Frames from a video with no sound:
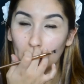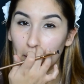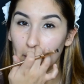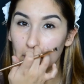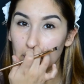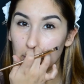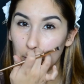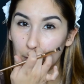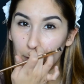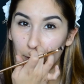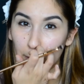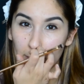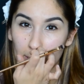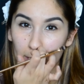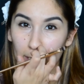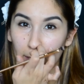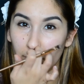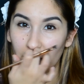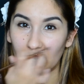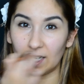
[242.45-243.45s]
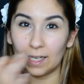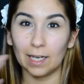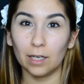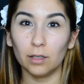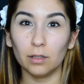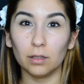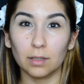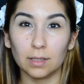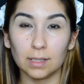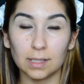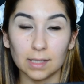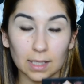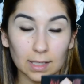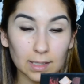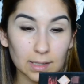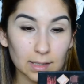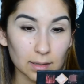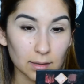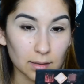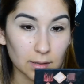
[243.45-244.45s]
So you see right now it looks nice
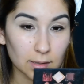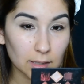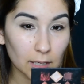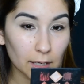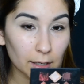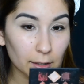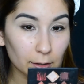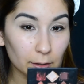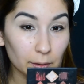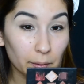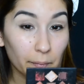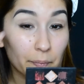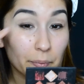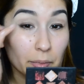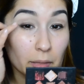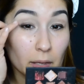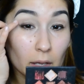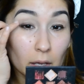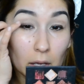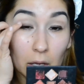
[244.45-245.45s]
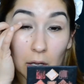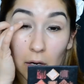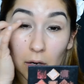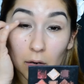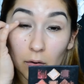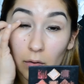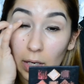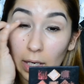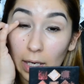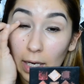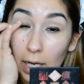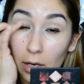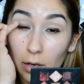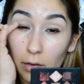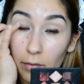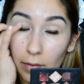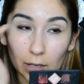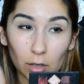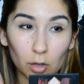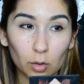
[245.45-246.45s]
and subtle. Right now if
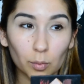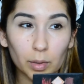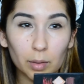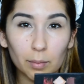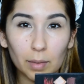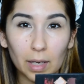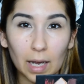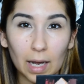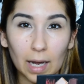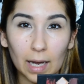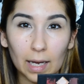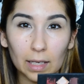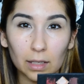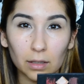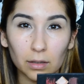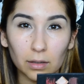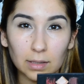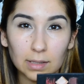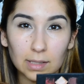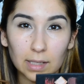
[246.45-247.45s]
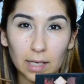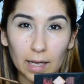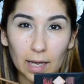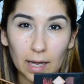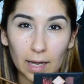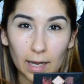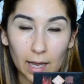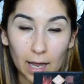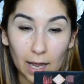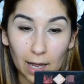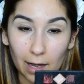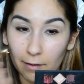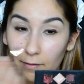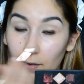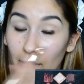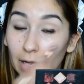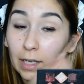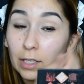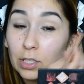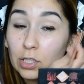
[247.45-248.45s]
I open my eye, it looks like I have
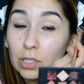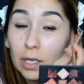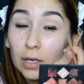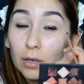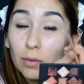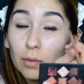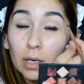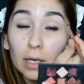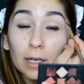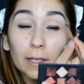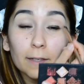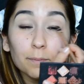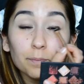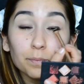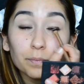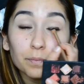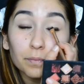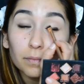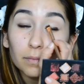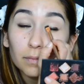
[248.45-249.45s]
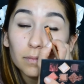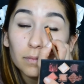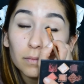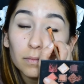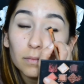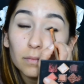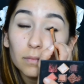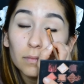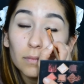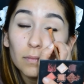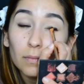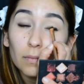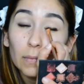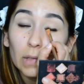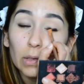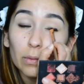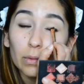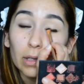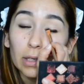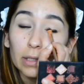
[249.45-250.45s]
eyeshadow on.
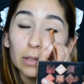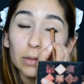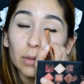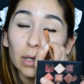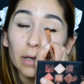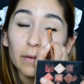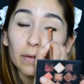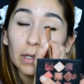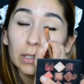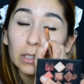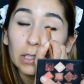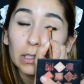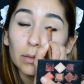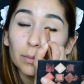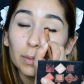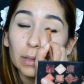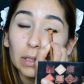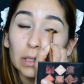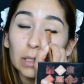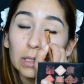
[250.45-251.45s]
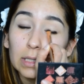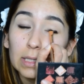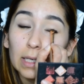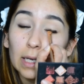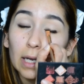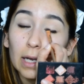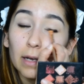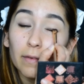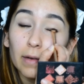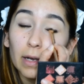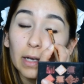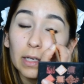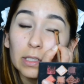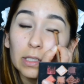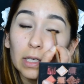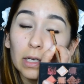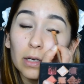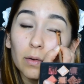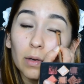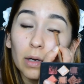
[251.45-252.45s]
Well, I do have eyeshadow, but it looks like I have
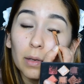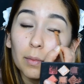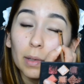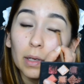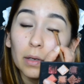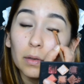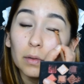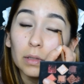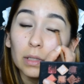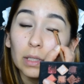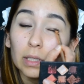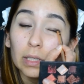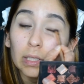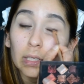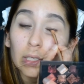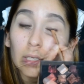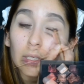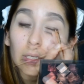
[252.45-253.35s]
eyeshadow on my whole lid.